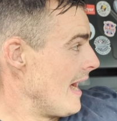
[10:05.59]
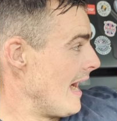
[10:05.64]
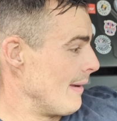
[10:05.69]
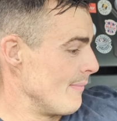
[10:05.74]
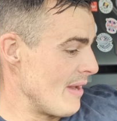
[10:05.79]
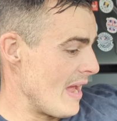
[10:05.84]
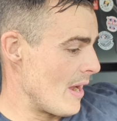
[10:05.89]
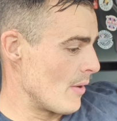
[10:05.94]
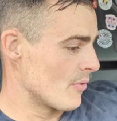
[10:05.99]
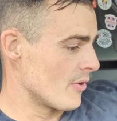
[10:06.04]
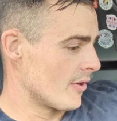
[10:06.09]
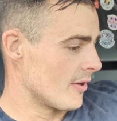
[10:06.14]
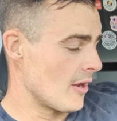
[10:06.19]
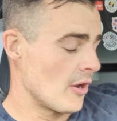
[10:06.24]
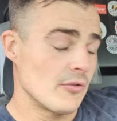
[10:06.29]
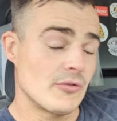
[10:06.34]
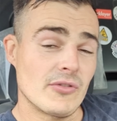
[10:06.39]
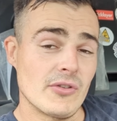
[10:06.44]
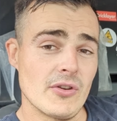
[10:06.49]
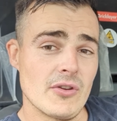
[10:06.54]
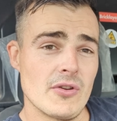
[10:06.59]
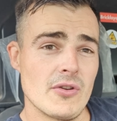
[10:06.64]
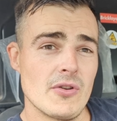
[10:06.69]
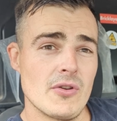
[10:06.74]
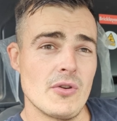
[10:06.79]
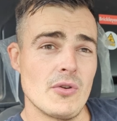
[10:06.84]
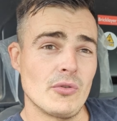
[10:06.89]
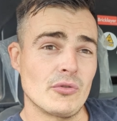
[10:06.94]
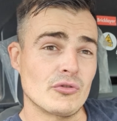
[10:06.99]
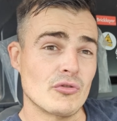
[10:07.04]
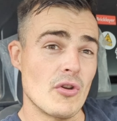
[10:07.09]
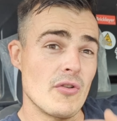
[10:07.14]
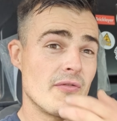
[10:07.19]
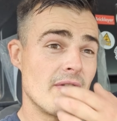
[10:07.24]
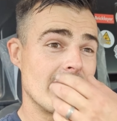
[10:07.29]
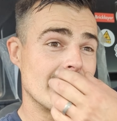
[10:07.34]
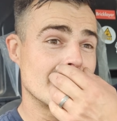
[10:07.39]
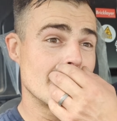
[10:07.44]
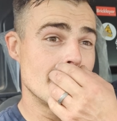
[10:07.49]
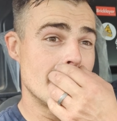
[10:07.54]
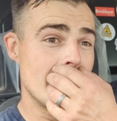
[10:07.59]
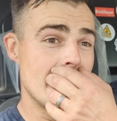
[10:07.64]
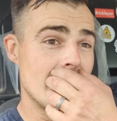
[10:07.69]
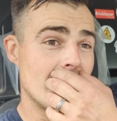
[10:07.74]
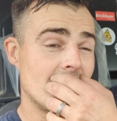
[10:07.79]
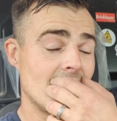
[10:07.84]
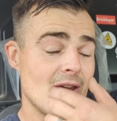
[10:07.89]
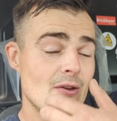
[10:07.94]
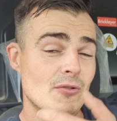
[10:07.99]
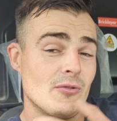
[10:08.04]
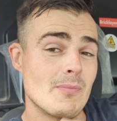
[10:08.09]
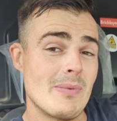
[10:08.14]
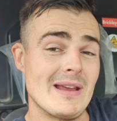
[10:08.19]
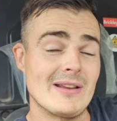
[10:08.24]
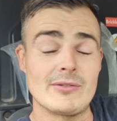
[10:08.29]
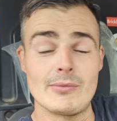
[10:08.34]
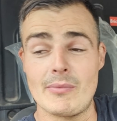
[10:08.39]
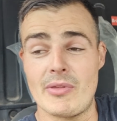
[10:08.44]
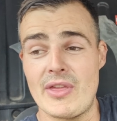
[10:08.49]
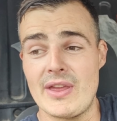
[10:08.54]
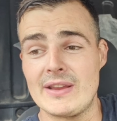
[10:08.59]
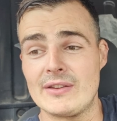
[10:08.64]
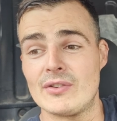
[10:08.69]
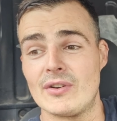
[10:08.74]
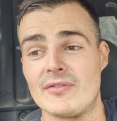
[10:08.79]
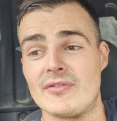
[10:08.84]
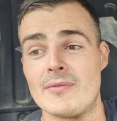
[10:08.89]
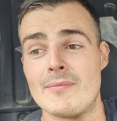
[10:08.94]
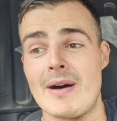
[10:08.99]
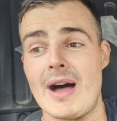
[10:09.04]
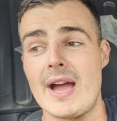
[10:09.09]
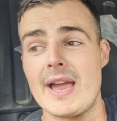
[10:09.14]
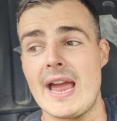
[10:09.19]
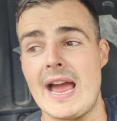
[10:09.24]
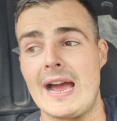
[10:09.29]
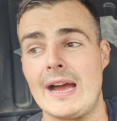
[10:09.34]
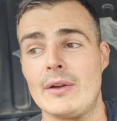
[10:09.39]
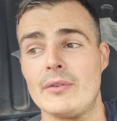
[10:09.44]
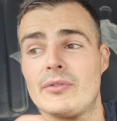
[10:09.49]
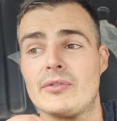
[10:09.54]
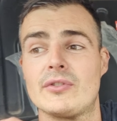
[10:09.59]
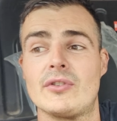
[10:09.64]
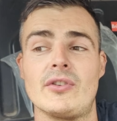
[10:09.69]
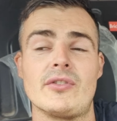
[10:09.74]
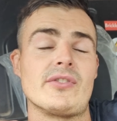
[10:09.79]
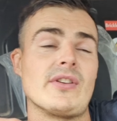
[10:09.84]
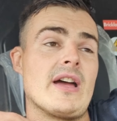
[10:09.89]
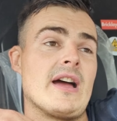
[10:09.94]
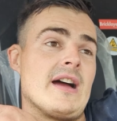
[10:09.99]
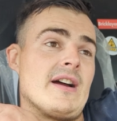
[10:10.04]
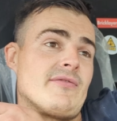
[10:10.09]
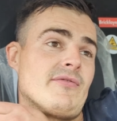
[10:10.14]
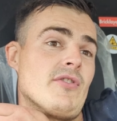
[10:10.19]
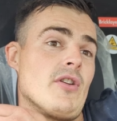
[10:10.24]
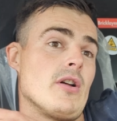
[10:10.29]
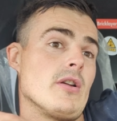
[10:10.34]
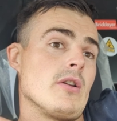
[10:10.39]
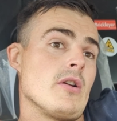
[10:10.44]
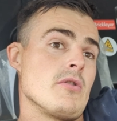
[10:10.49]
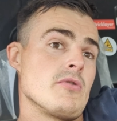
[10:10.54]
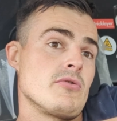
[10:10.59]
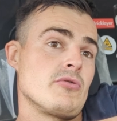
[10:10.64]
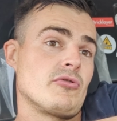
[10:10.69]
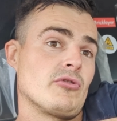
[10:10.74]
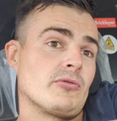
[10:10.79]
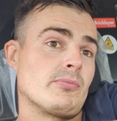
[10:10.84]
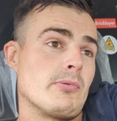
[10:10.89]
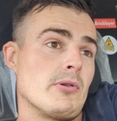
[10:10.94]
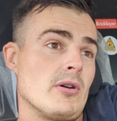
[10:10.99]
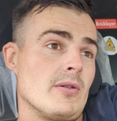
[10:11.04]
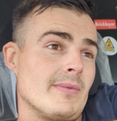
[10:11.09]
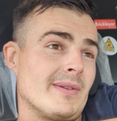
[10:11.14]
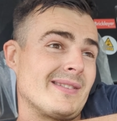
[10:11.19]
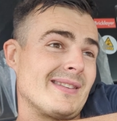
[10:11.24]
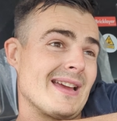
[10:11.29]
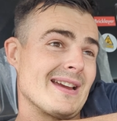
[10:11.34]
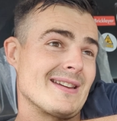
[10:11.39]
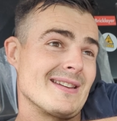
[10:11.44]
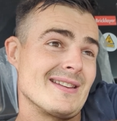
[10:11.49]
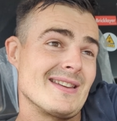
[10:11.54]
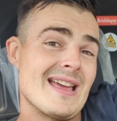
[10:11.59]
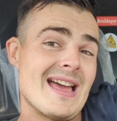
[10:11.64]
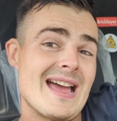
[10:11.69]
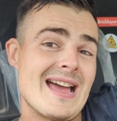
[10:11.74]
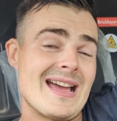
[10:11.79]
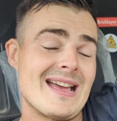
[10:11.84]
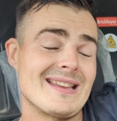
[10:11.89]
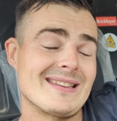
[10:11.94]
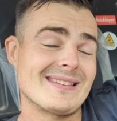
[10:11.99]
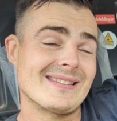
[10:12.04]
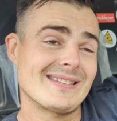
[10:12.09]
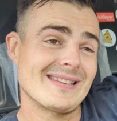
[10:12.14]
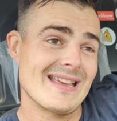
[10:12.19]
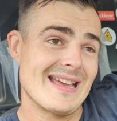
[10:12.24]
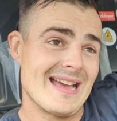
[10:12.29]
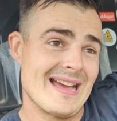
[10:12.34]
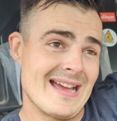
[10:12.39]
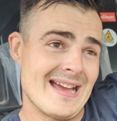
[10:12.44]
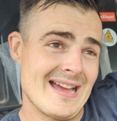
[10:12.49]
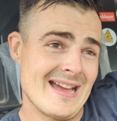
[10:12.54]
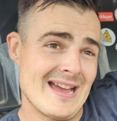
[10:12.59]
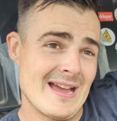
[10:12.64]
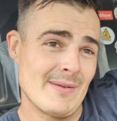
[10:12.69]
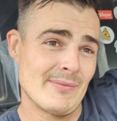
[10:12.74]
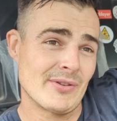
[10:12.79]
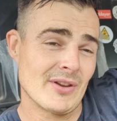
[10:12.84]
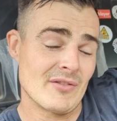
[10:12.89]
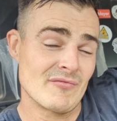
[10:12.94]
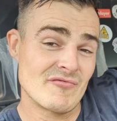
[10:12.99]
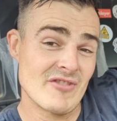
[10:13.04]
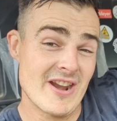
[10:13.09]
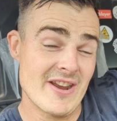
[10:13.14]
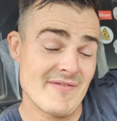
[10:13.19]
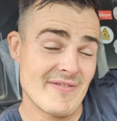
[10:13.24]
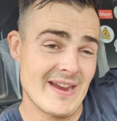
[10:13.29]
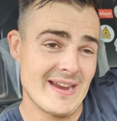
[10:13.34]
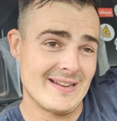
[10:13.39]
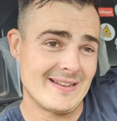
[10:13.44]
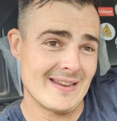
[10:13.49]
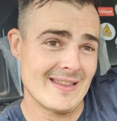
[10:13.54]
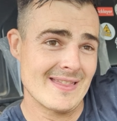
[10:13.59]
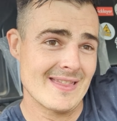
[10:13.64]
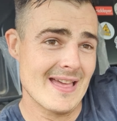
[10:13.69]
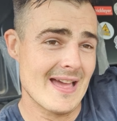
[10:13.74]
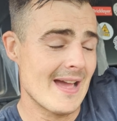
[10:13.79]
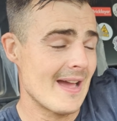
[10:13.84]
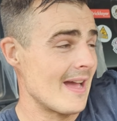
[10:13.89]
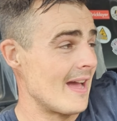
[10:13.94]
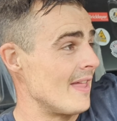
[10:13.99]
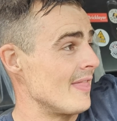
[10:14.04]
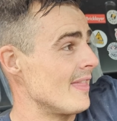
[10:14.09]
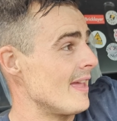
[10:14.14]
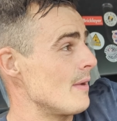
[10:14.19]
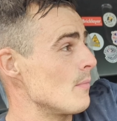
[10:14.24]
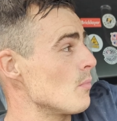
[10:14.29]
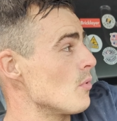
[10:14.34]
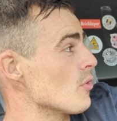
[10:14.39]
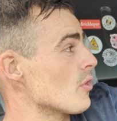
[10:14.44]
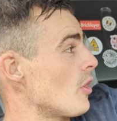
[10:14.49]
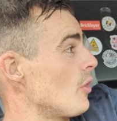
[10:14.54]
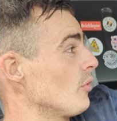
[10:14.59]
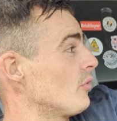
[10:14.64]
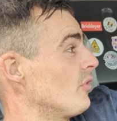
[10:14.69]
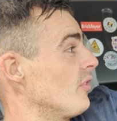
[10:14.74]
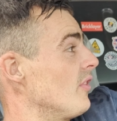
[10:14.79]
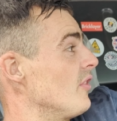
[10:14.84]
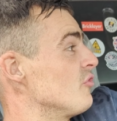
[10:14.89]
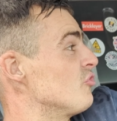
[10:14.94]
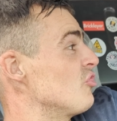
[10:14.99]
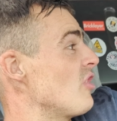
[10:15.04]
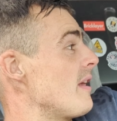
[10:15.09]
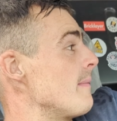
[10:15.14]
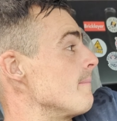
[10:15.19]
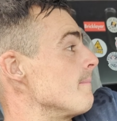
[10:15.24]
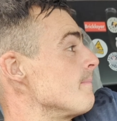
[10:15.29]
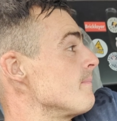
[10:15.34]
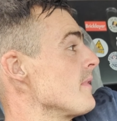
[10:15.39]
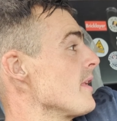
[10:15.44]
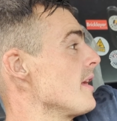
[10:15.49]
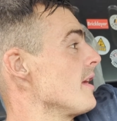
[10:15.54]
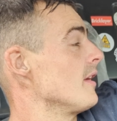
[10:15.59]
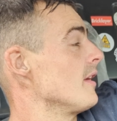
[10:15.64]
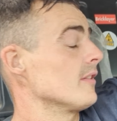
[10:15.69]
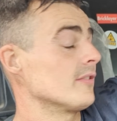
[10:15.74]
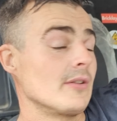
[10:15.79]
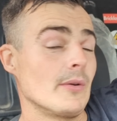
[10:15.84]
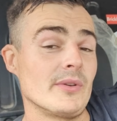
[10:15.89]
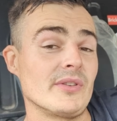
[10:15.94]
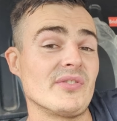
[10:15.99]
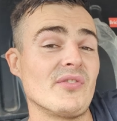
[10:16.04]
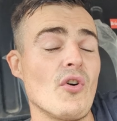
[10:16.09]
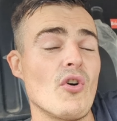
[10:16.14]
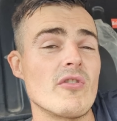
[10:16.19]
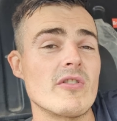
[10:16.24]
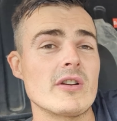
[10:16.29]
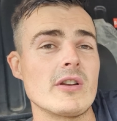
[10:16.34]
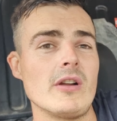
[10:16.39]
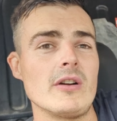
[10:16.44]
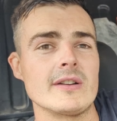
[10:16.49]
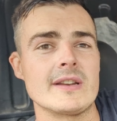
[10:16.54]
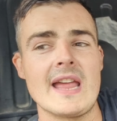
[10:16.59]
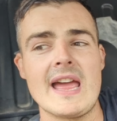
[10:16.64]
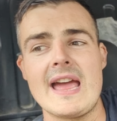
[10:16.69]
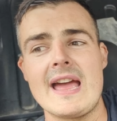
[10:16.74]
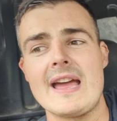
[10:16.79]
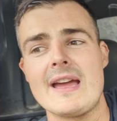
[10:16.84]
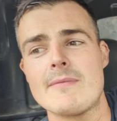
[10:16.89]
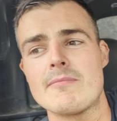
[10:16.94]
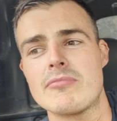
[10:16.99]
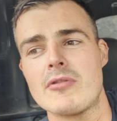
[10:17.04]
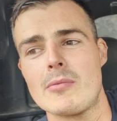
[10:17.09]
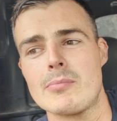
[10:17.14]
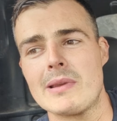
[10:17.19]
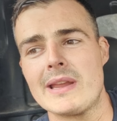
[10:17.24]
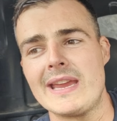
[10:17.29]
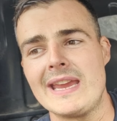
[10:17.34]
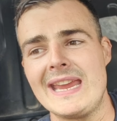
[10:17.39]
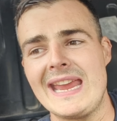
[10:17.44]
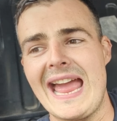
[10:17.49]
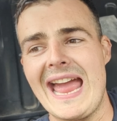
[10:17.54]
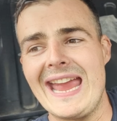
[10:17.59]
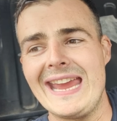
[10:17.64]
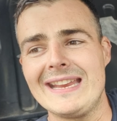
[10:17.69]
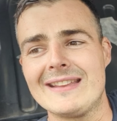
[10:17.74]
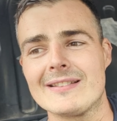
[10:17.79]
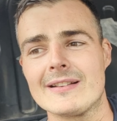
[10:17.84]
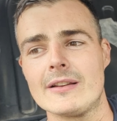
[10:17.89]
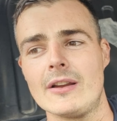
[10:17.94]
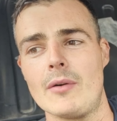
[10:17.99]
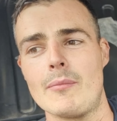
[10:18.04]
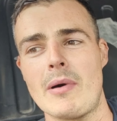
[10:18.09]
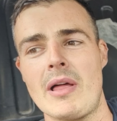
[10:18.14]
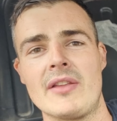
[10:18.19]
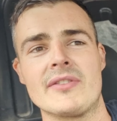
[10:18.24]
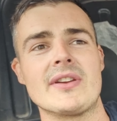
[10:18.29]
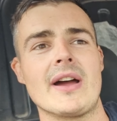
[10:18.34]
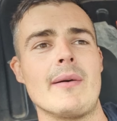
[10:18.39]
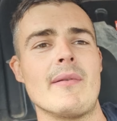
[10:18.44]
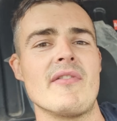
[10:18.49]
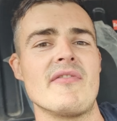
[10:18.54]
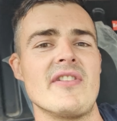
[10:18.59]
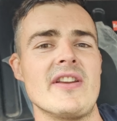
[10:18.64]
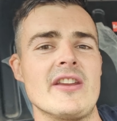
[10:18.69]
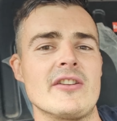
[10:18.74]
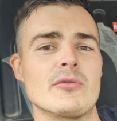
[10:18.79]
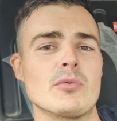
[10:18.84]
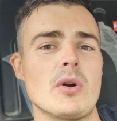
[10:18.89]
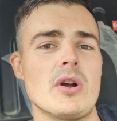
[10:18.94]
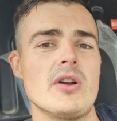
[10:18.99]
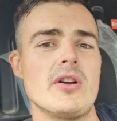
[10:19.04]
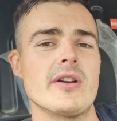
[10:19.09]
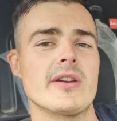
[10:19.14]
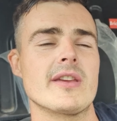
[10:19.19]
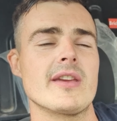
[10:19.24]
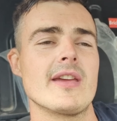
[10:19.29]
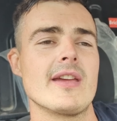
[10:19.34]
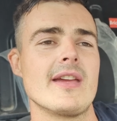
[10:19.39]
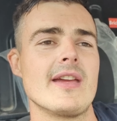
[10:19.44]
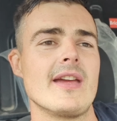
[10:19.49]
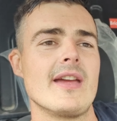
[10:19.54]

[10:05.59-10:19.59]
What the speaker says: I'm now going to go to Screwfix and B&Q to pick some things up for my house, because I've not long just bought my second house, so I'm renovating that, and then we'll go to the gym. So it's 4 o'clock now, probably 8 o'clock by the time I finish work.